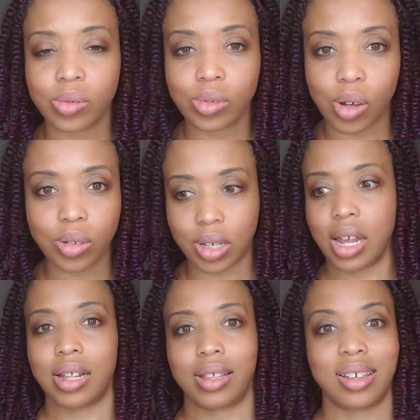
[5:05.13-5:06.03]
those
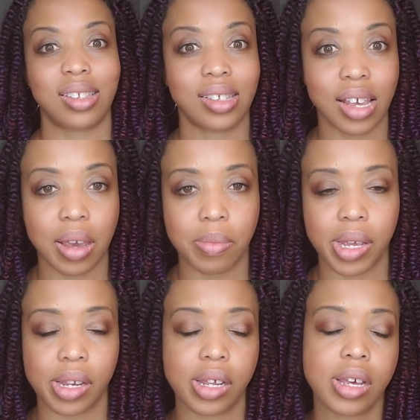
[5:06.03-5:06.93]
kind of things,
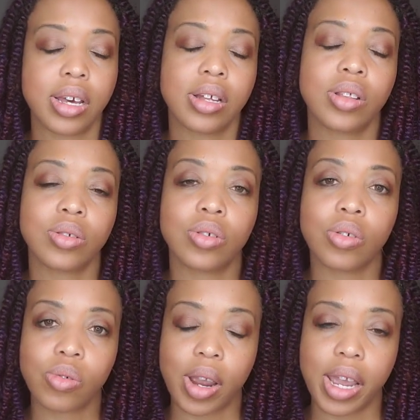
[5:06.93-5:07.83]
salmon, those
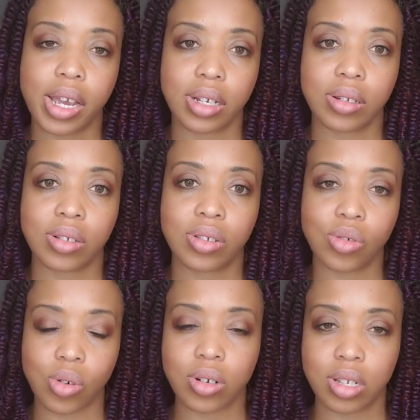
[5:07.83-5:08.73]
great
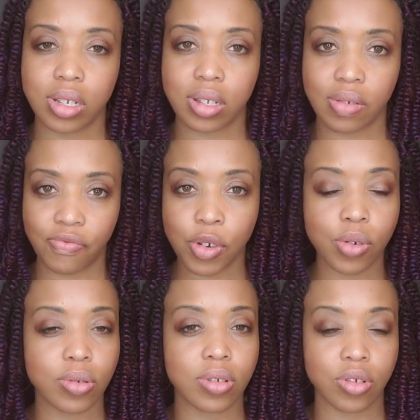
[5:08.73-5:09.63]
sources,
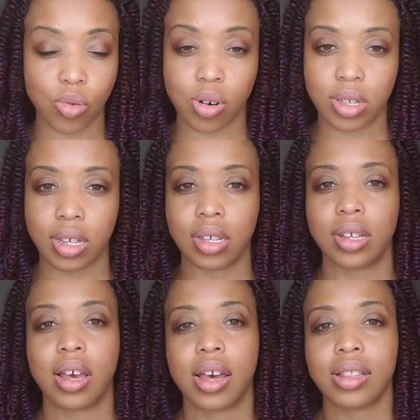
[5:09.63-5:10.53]
food sources
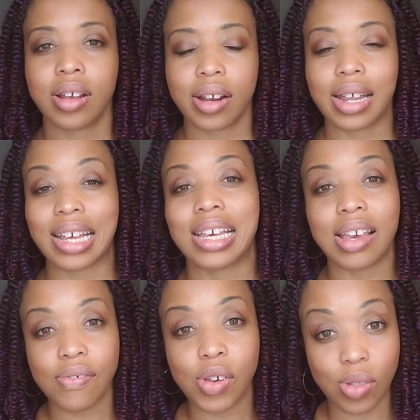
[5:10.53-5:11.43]
that are going to
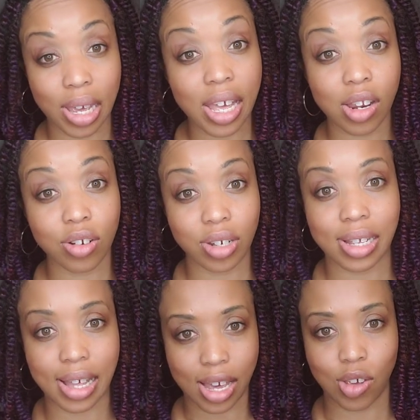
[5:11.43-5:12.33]
give you the energy
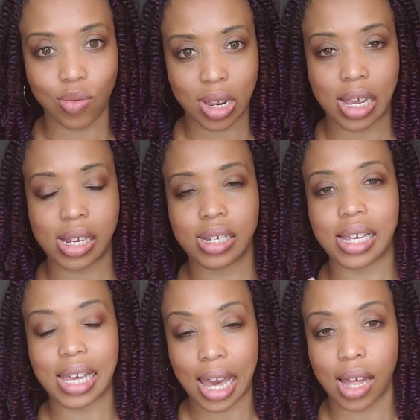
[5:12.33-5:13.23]
that you need to
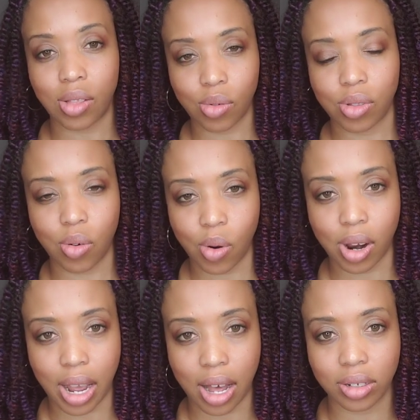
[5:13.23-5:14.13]
get through the
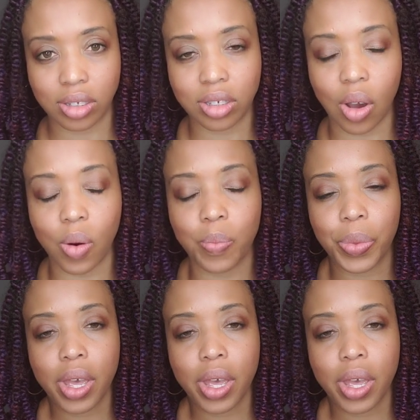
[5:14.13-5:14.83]
workout. So